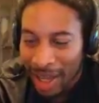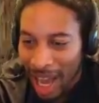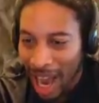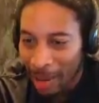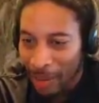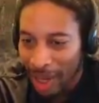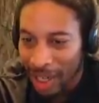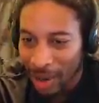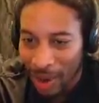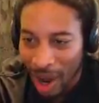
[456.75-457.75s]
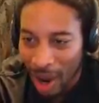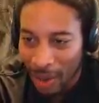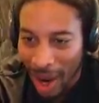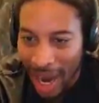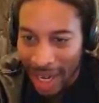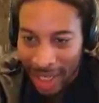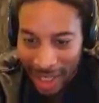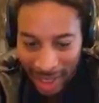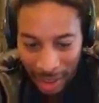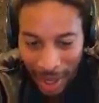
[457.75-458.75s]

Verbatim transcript: I'm running the wrong way. This is where I